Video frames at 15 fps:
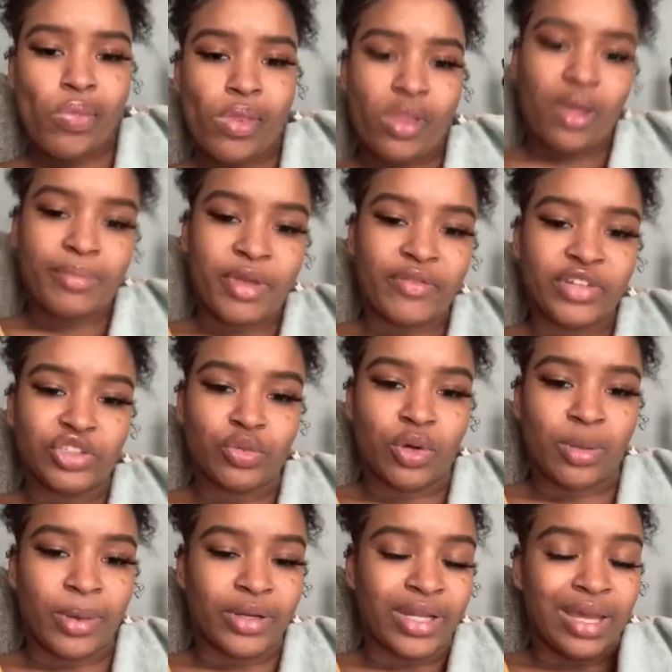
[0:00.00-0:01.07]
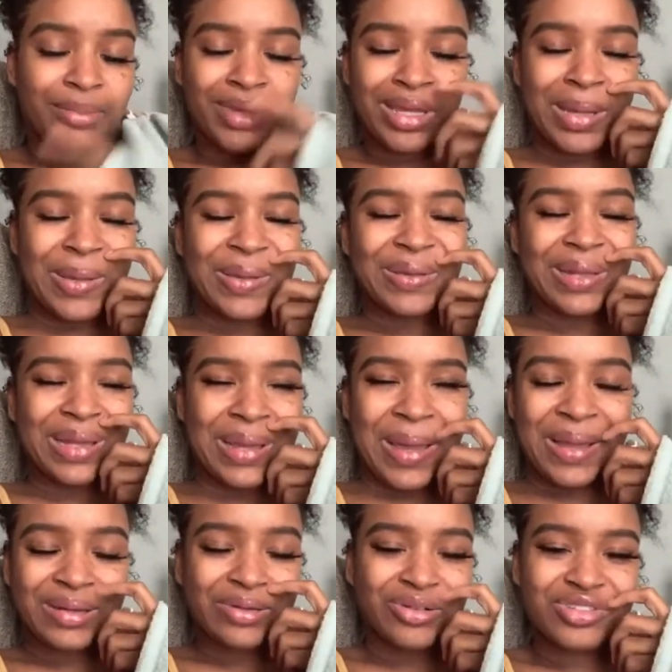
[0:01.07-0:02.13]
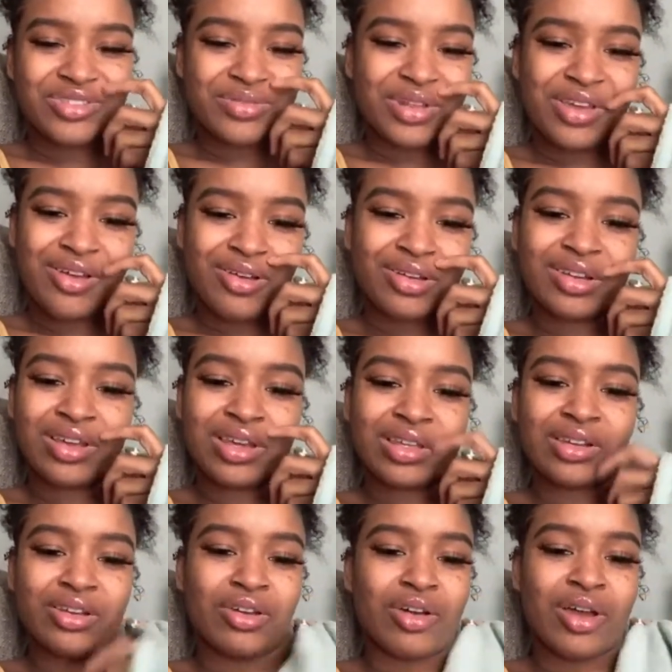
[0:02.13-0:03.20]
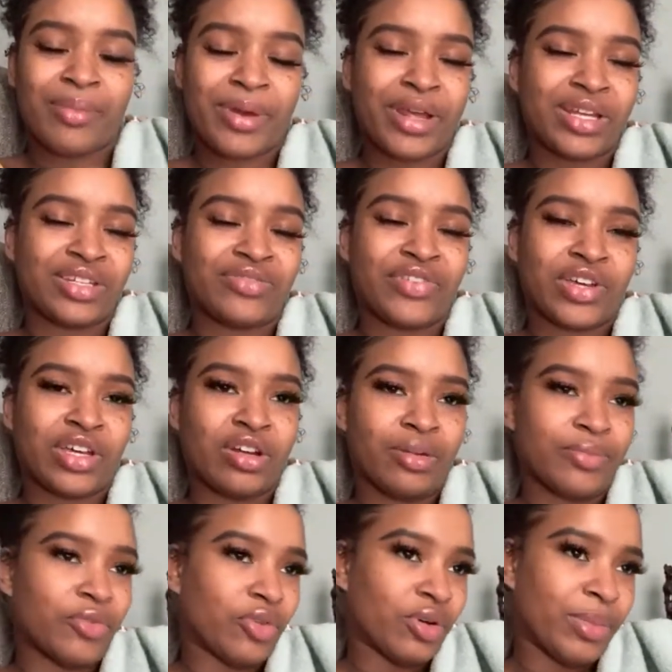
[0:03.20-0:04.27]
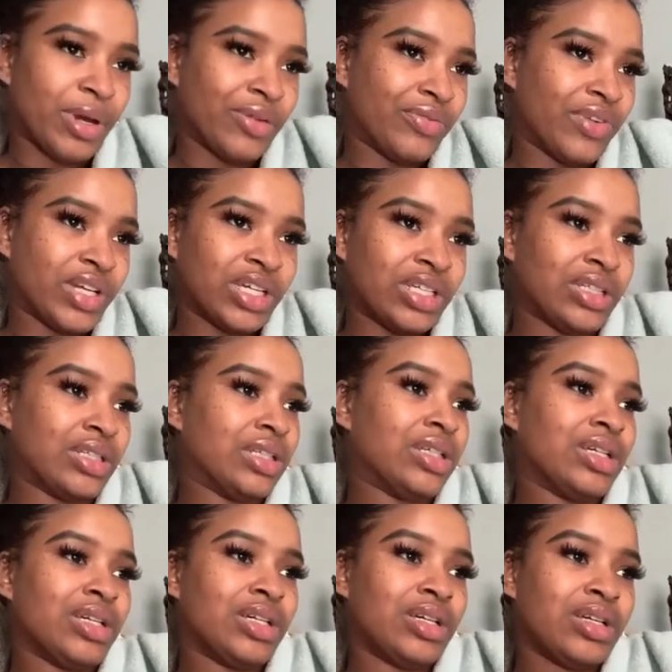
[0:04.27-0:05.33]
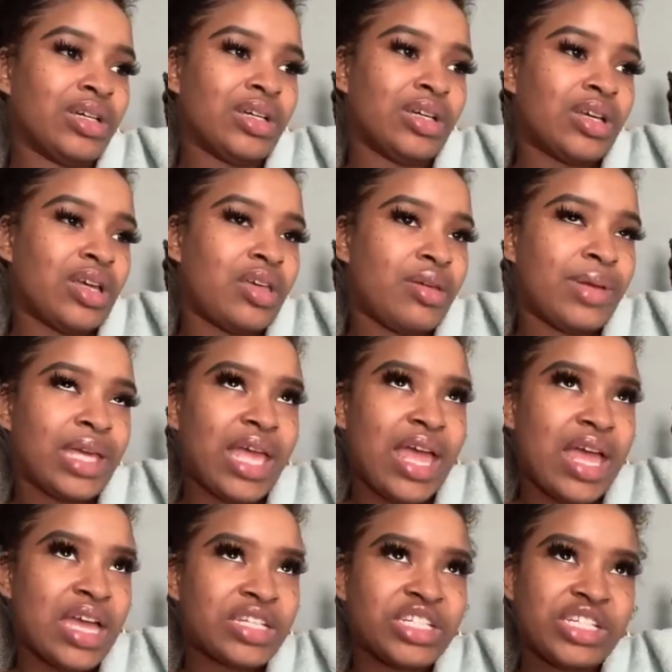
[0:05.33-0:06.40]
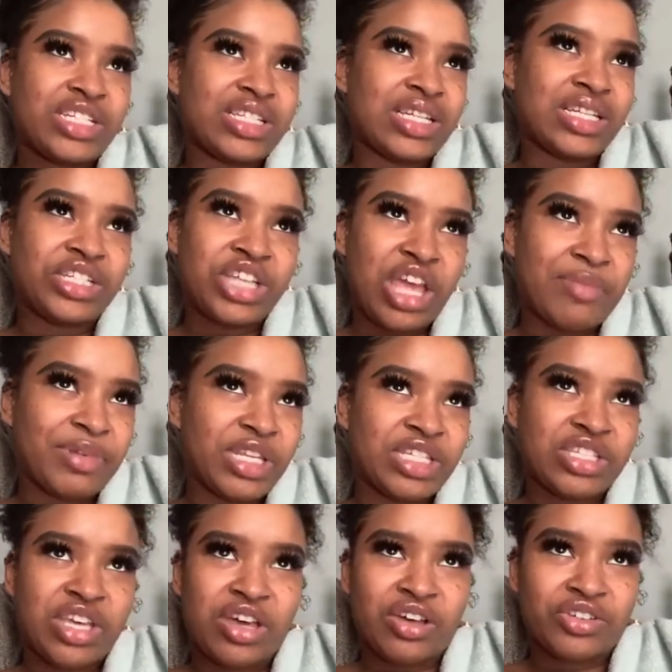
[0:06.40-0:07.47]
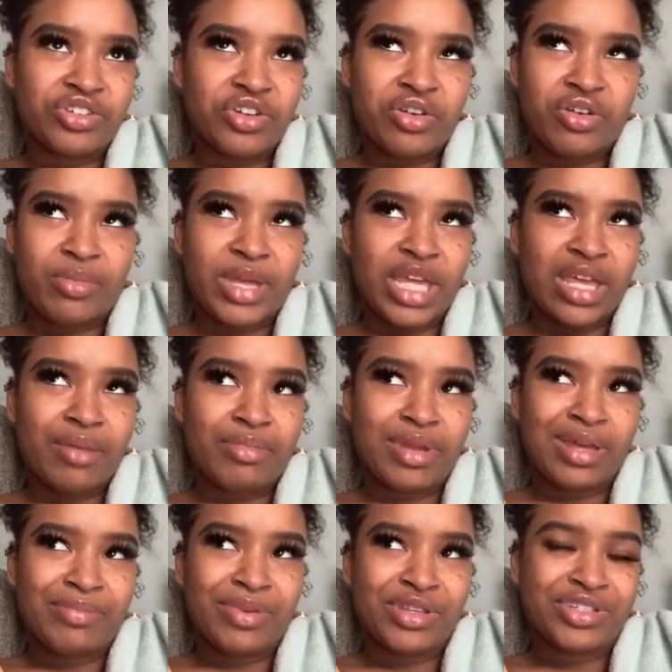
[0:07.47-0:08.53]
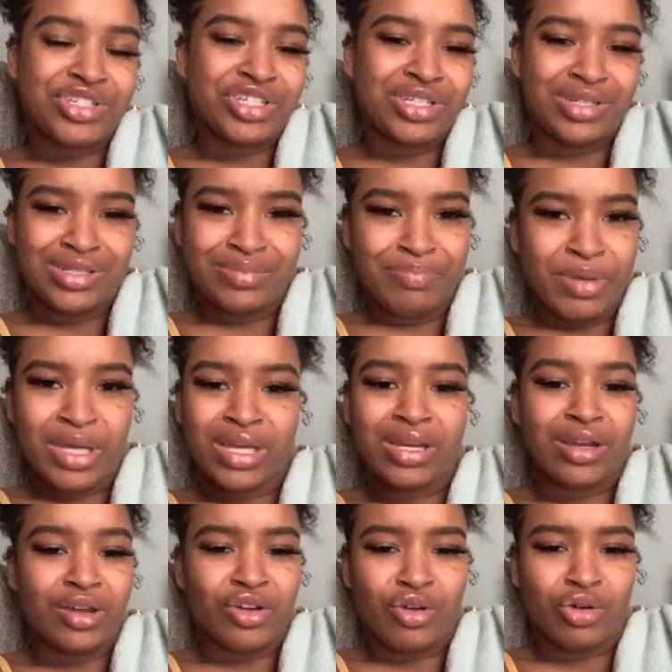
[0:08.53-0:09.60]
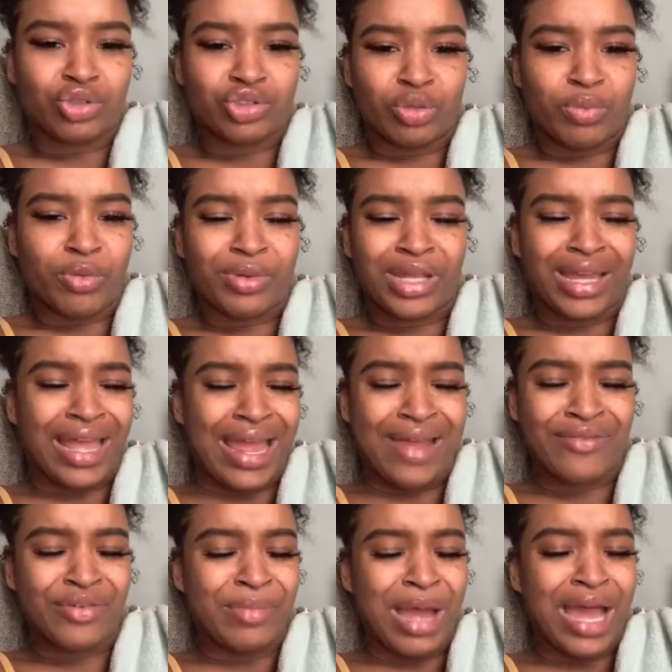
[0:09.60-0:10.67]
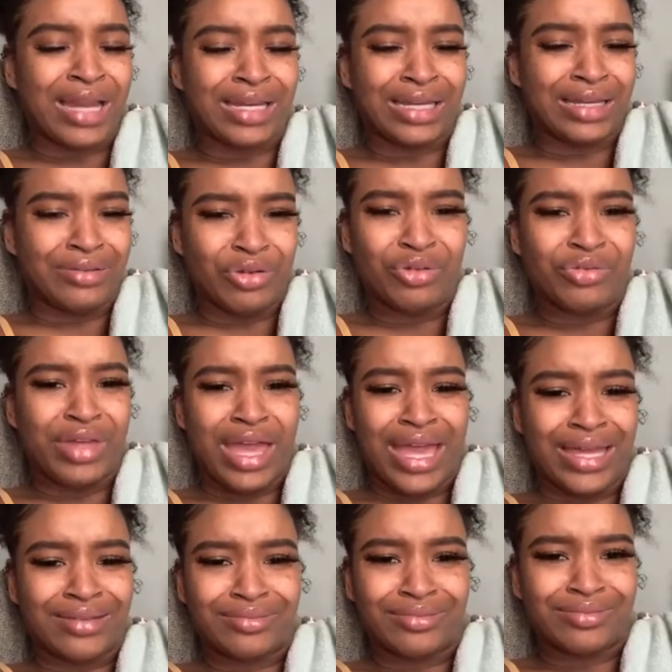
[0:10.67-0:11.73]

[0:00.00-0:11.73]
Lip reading: I'm never really worried about that. I mean, they acting all everybody in this fucking uproar about fucking, oh my god, she's still in Japanese culture. Oh my god, I'm like, bitch, she's been a cultural like everybody knew that.